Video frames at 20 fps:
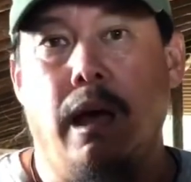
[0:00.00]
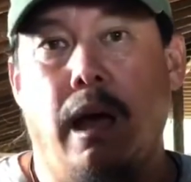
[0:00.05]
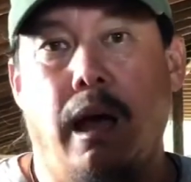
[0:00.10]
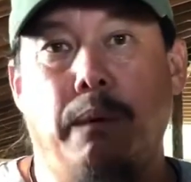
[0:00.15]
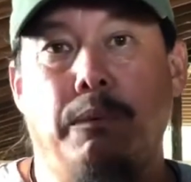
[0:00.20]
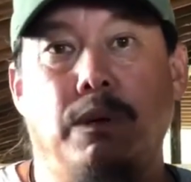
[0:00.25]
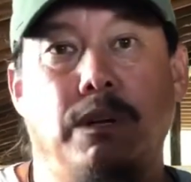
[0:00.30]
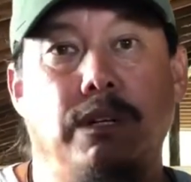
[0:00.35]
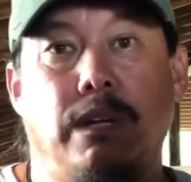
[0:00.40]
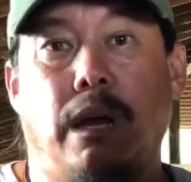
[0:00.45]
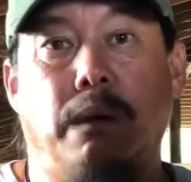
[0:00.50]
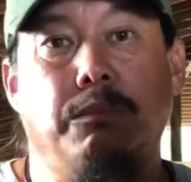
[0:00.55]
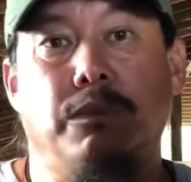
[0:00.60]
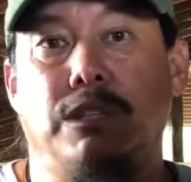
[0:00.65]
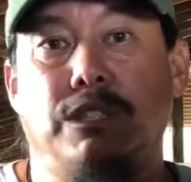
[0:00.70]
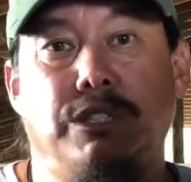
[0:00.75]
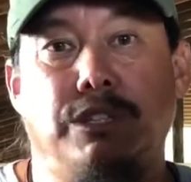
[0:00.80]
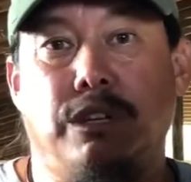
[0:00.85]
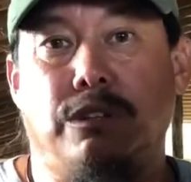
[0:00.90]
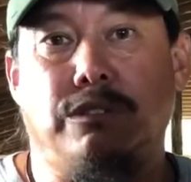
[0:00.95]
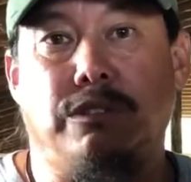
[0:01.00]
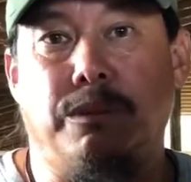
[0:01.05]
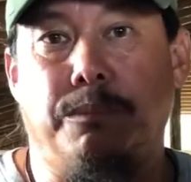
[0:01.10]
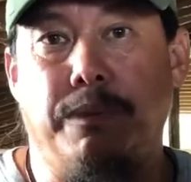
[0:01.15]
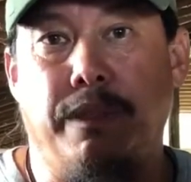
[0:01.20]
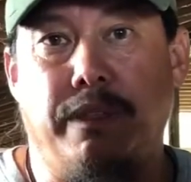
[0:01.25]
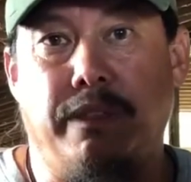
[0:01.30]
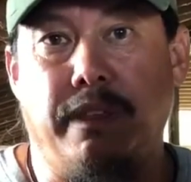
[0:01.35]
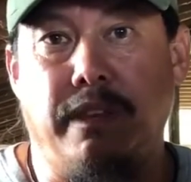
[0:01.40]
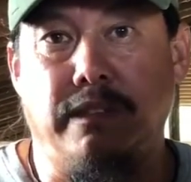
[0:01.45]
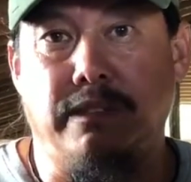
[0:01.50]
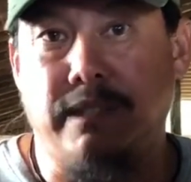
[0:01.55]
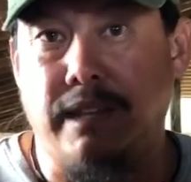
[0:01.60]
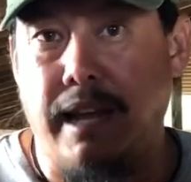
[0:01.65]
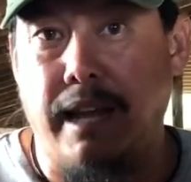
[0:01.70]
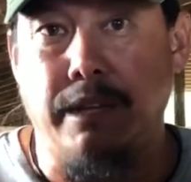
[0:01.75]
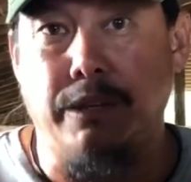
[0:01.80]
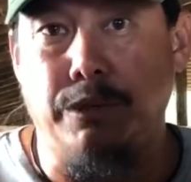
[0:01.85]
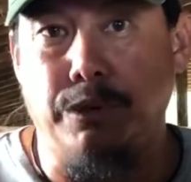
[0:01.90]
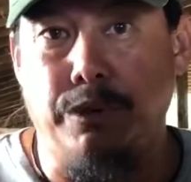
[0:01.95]
gonna share some of the things that
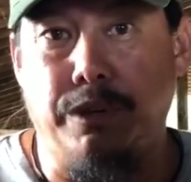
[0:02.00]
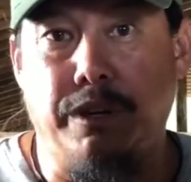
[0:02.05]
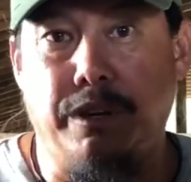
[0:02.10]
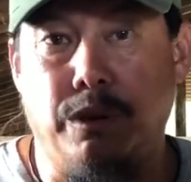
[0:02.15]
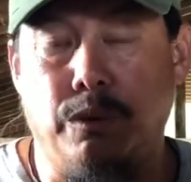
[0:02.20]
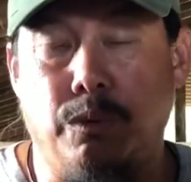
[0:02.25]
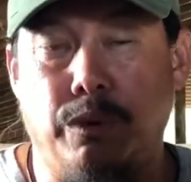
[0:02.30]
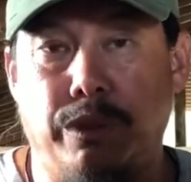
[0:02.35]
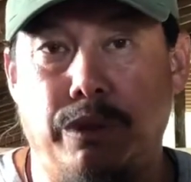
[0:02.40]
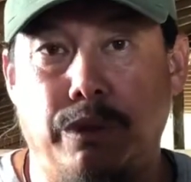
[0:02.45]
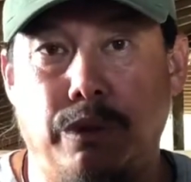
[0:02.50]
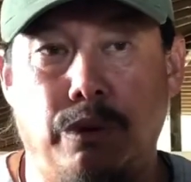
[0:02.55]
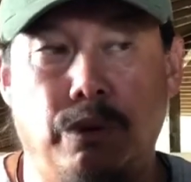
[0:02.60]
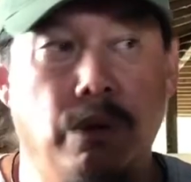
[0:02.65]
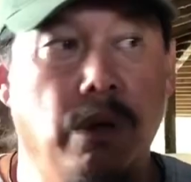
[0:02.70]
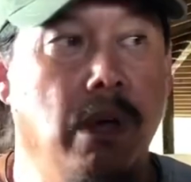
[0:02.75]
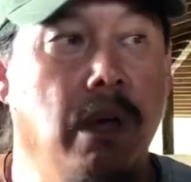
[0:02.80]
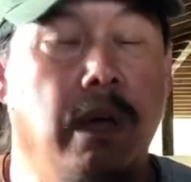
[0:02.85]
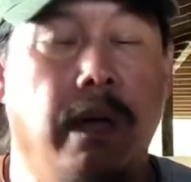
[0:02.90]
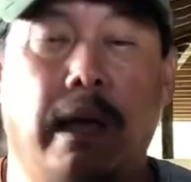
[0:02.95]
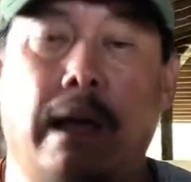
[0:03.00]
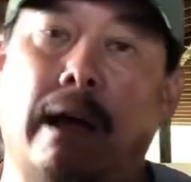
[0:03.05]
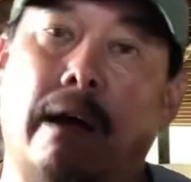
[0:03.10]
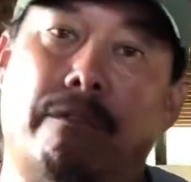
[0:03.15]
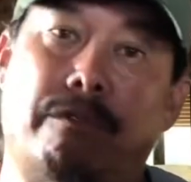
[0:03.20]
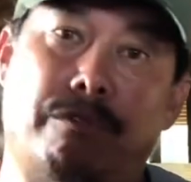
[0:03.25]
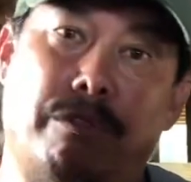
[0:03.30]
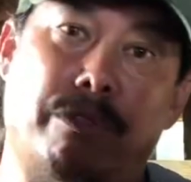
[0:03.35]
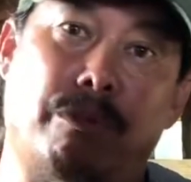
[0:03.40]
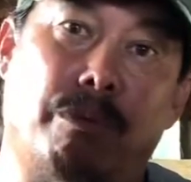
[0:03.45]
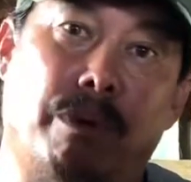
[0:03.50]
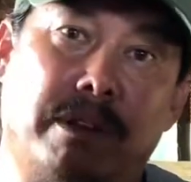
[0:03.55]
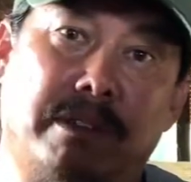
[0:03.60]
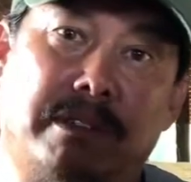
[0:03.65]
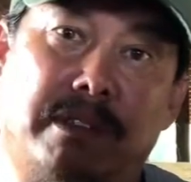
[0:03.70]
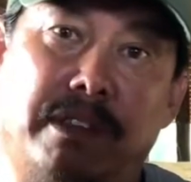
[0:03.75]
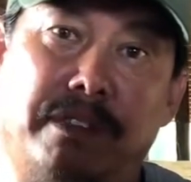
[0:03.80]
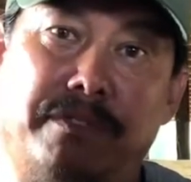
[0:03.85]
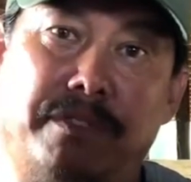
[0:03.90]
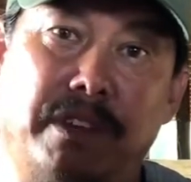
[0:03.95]
I do here with you for the
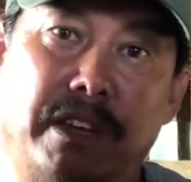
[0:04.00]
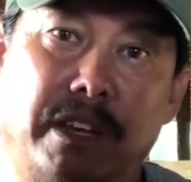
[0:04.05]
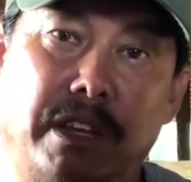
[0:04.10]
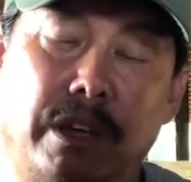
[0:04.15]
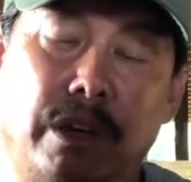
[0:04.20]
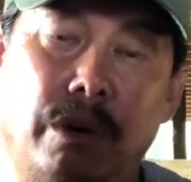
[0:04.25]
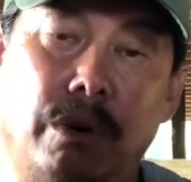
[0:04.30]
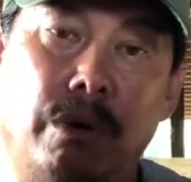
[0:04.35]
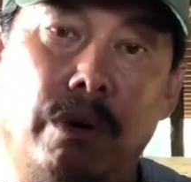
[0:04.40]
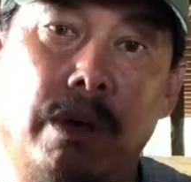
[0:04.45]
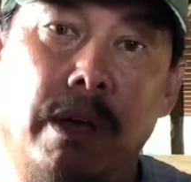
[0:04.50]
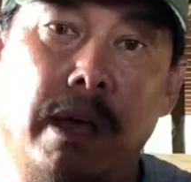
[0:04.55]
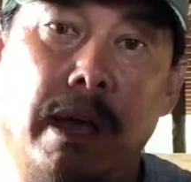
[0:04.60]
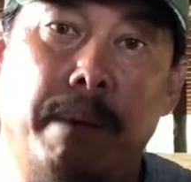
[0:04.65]
rest of the video.